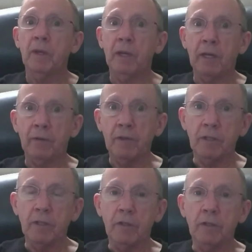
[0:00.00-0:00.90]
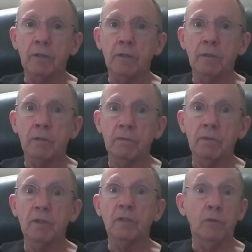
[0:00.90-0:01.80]
having to deal
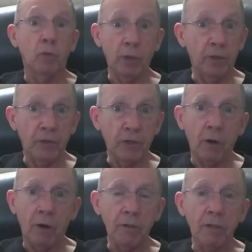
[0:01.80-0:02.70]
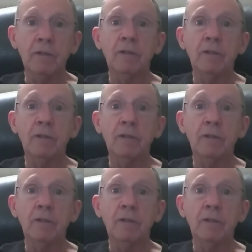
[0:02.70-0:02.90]
with a dog